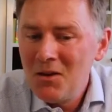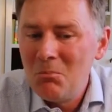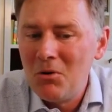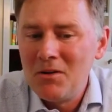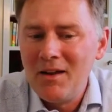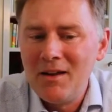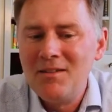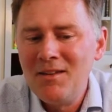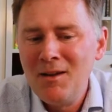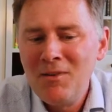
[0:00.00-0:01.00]
But at the
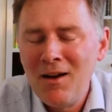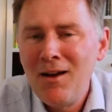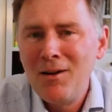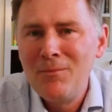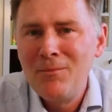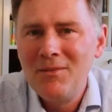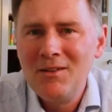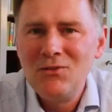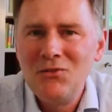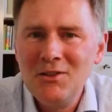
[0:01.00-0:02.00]
same time,
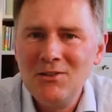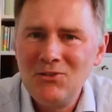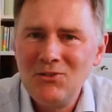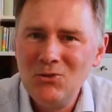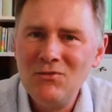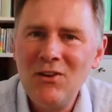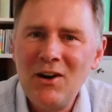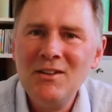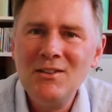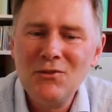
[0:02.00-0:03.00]
these fields use
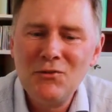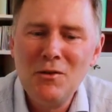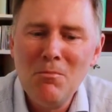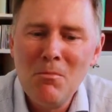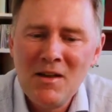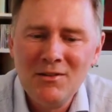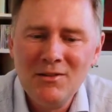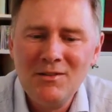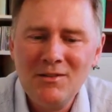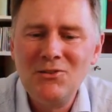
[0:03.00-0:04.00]
very different
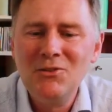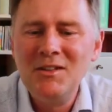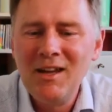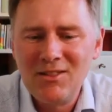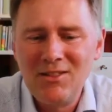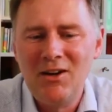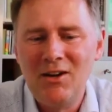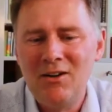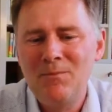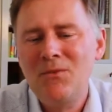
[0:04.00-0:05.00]
methods to get
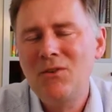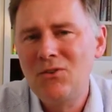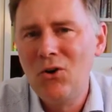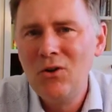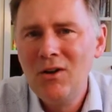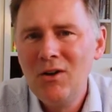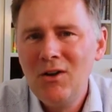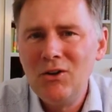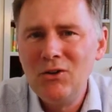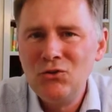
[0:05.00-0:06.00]
there. So, in